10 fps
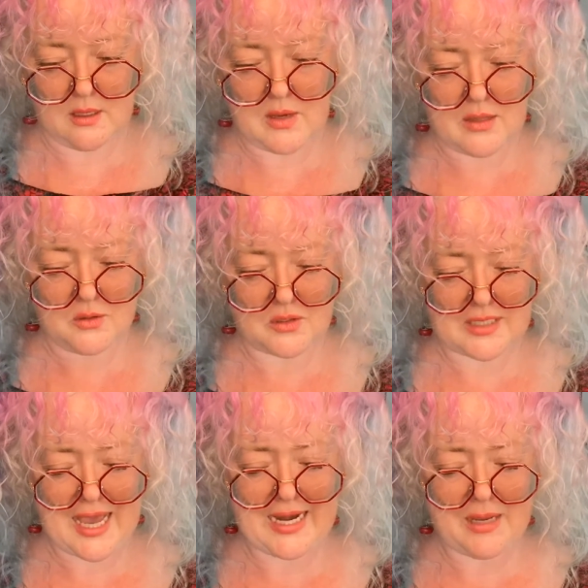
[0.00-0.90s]
Okay, those are
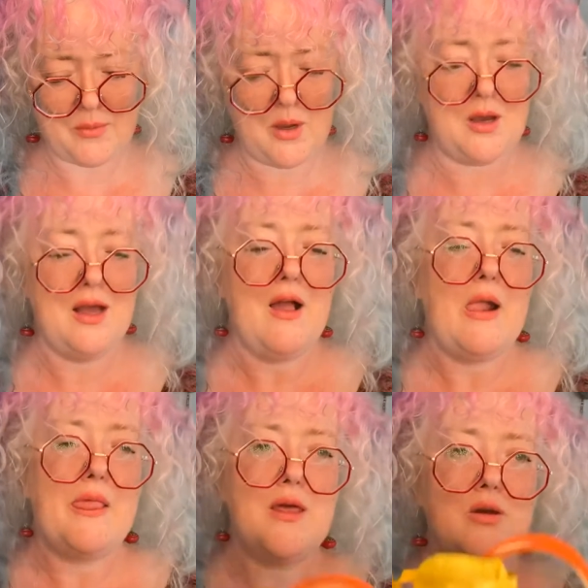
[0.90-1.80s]
tiny, bro.
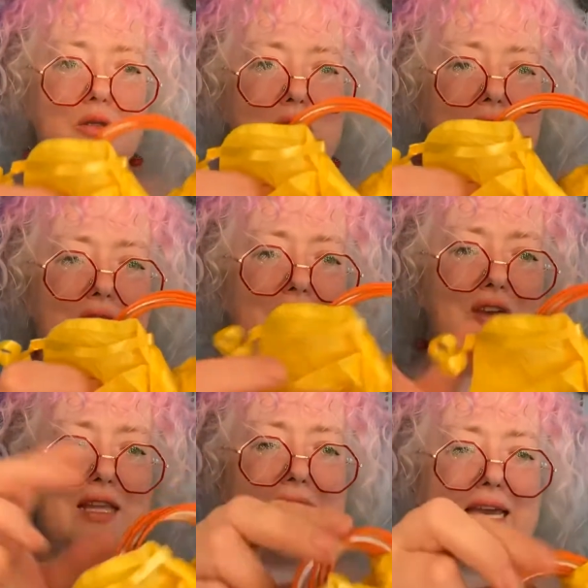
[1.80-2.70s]
Those are gonna
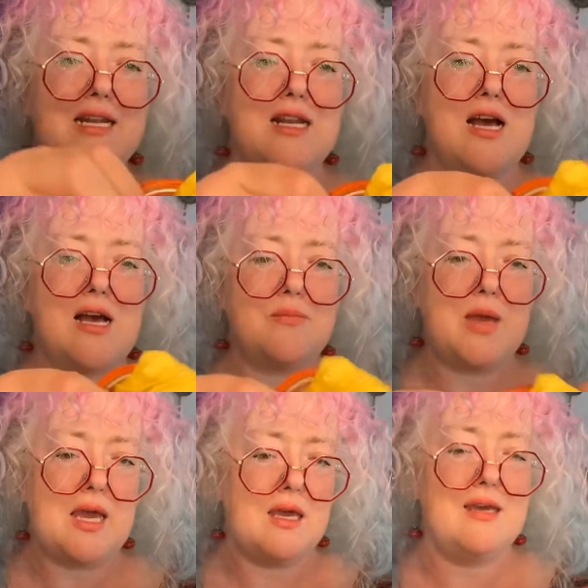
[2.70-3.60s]
fit like not
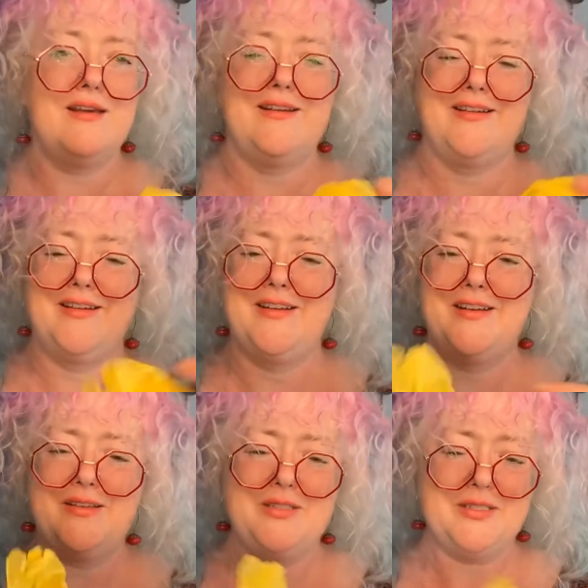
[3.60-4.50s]
me.
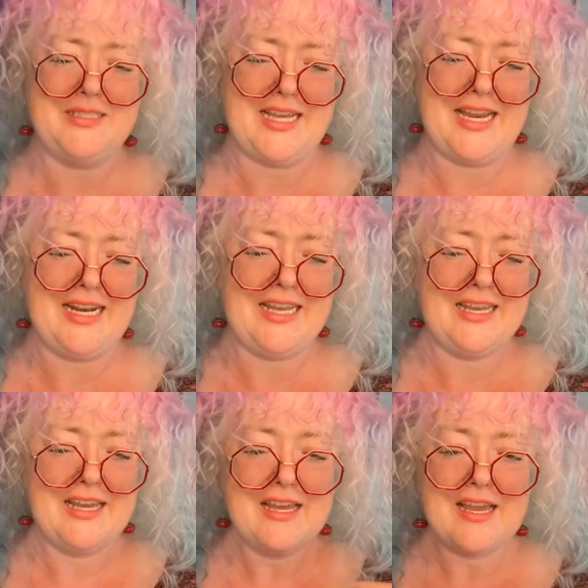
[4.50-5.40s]
Those are tiny.
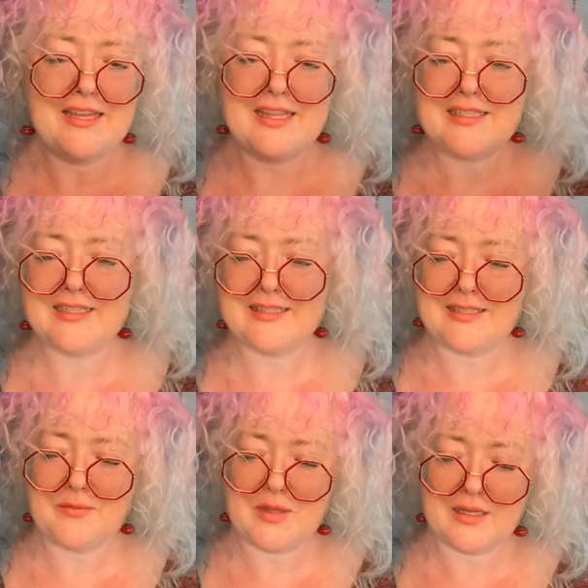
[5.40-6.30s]
Unless it's
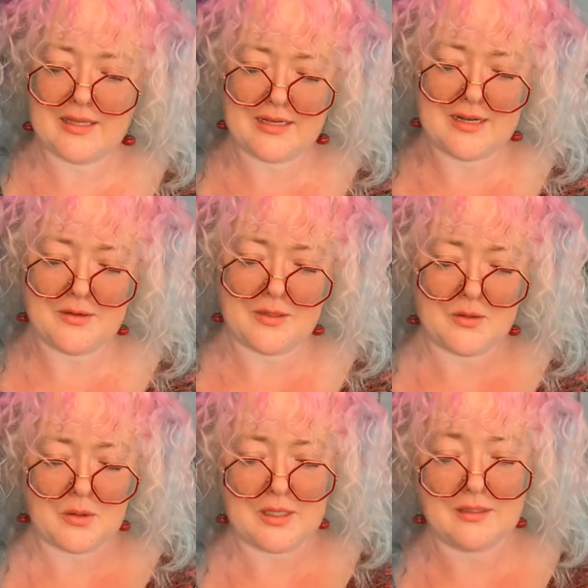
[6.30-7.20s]
something that, no, the
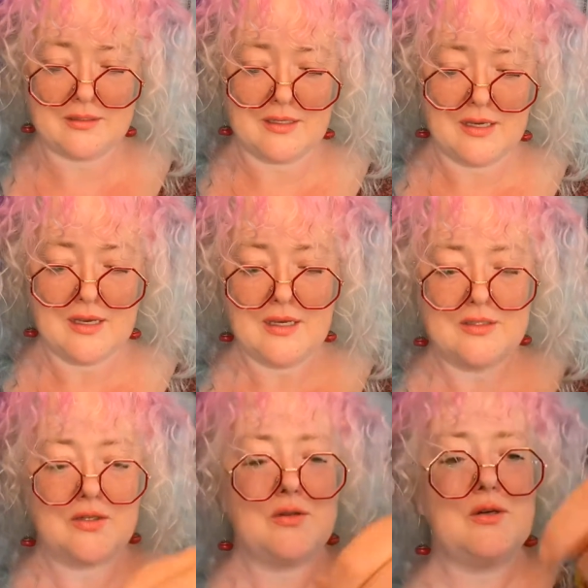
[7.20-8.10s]
coils.
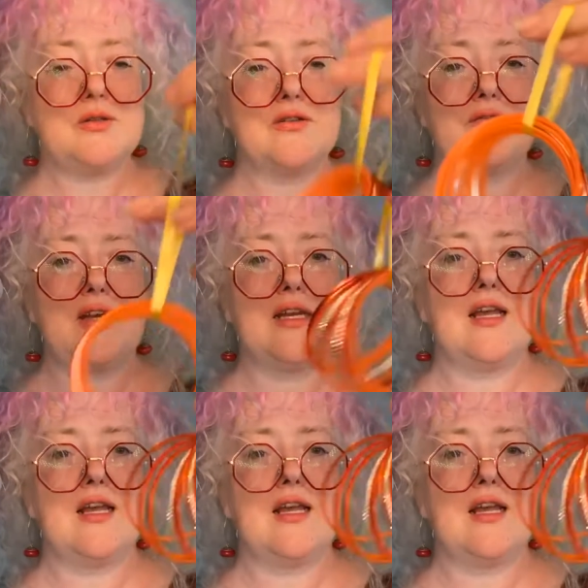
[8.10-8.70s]
So those are fun.